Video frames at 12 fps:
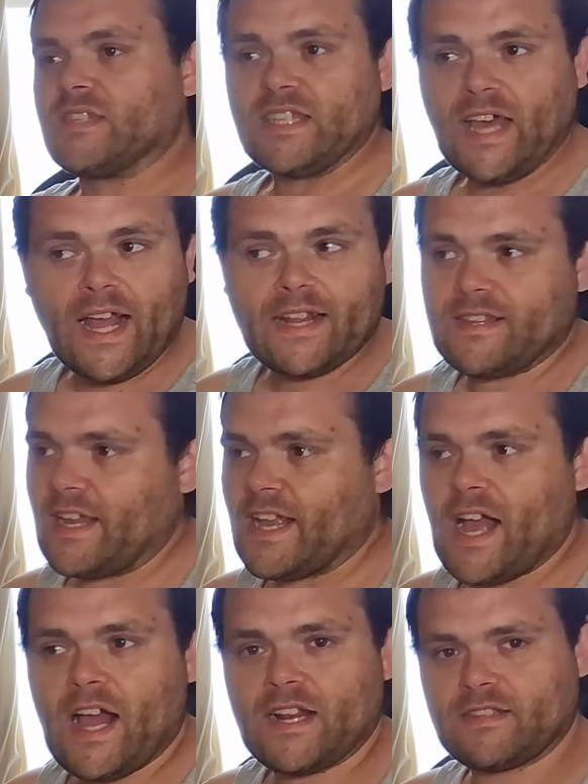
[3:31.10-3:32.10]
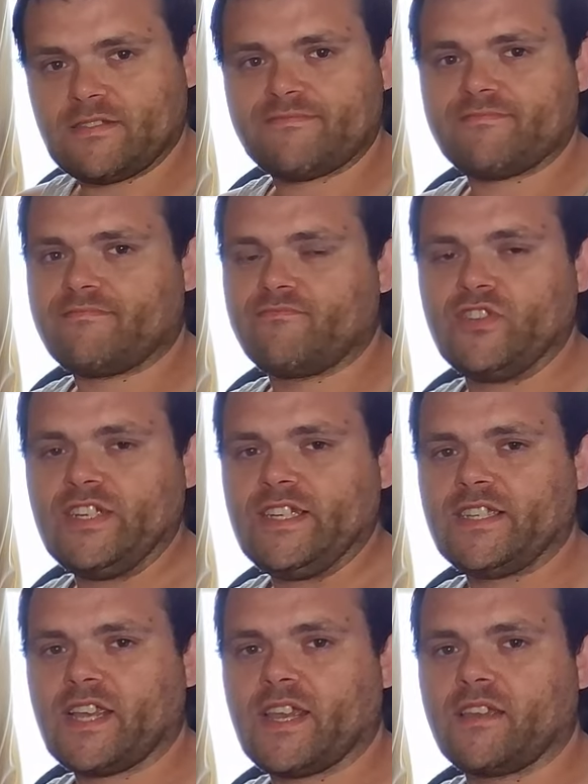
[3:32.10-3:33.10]
That I can't
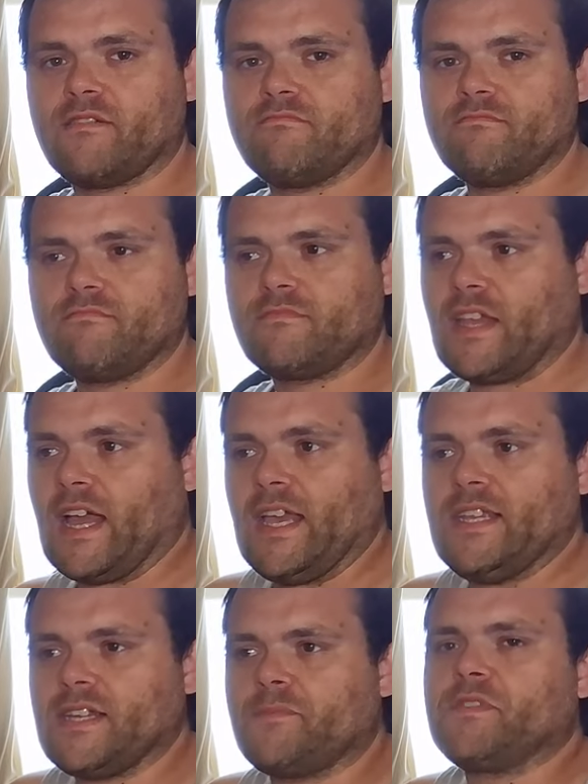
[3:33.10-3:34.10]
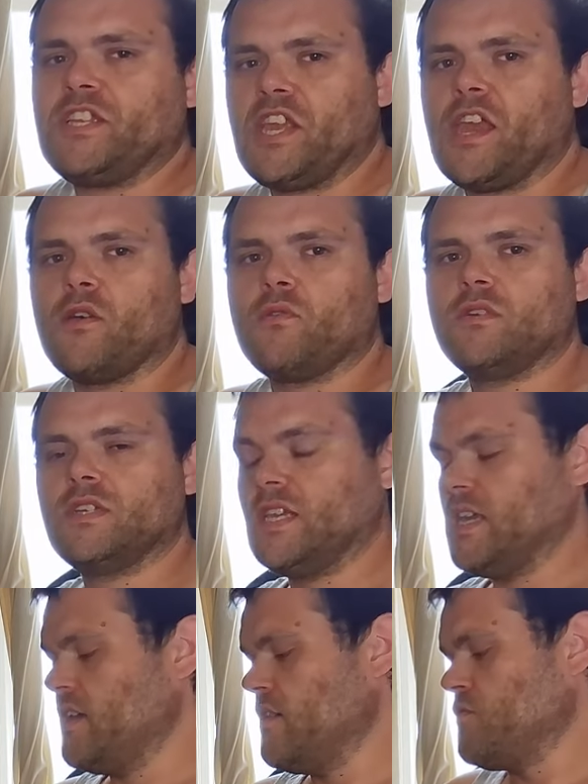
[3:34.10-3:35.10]
really say. That is up to you.
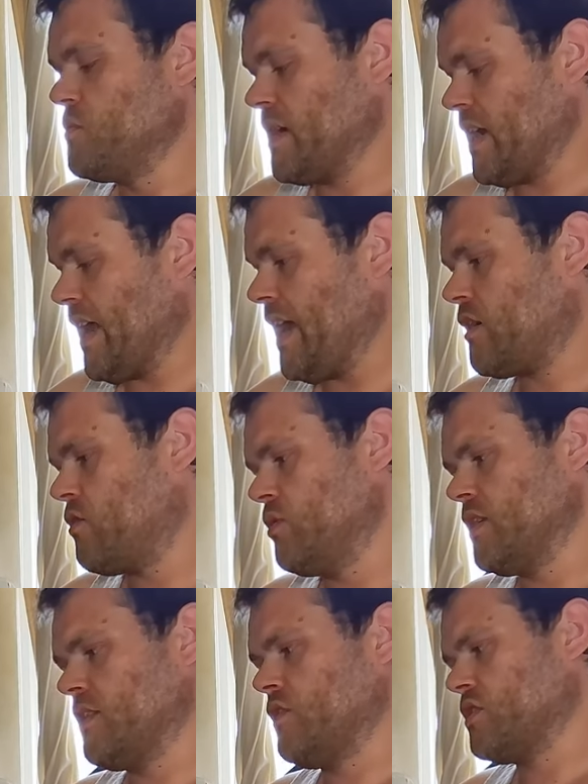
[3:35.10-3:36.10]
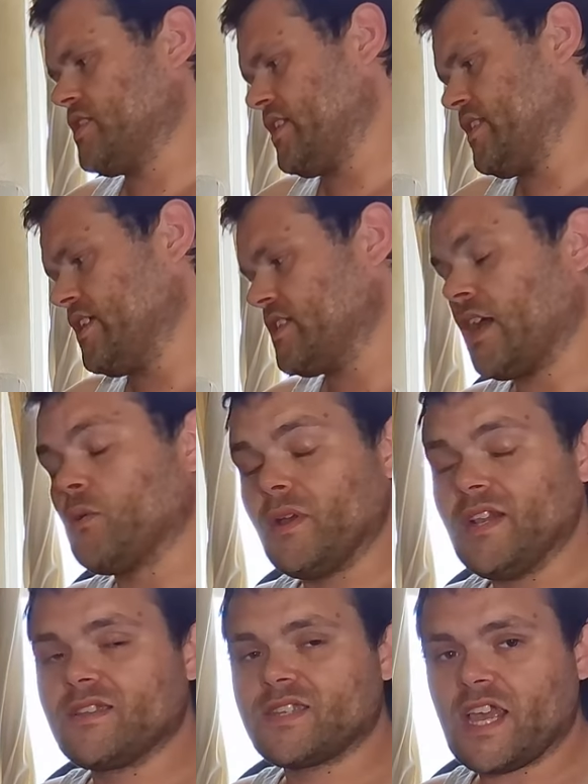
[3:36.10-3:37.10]
If you want an air cooler that looks like this, I
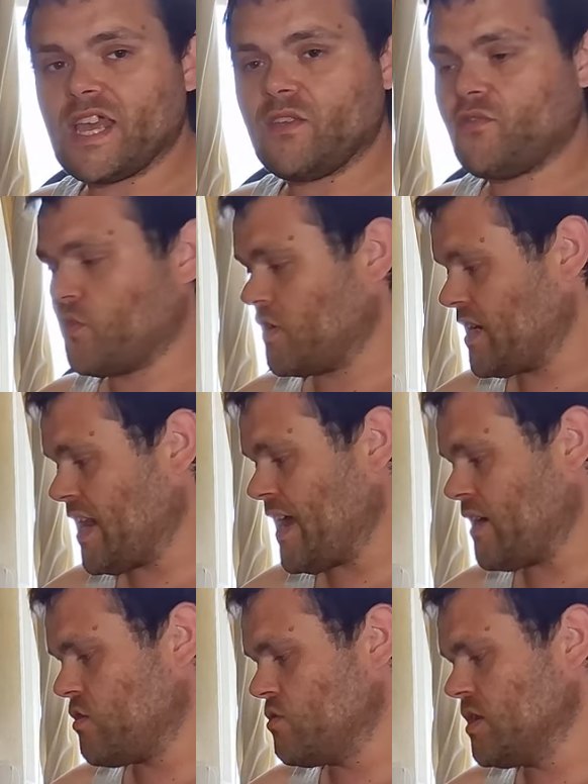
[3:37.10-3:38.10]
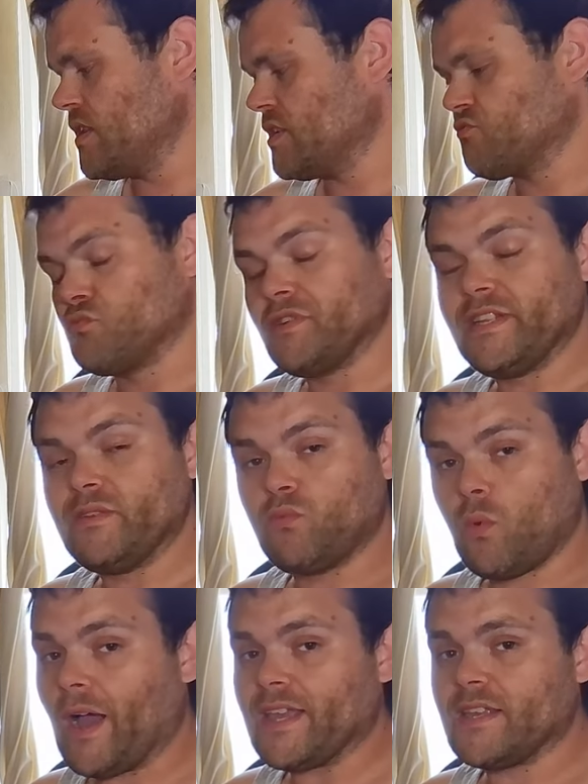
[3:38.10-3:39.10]
will say for an air cooler that's really
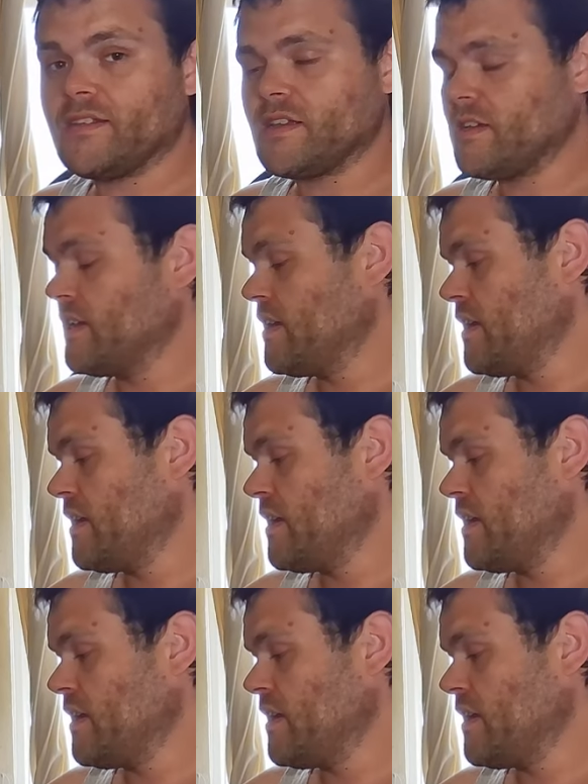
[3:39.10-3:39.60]
wide,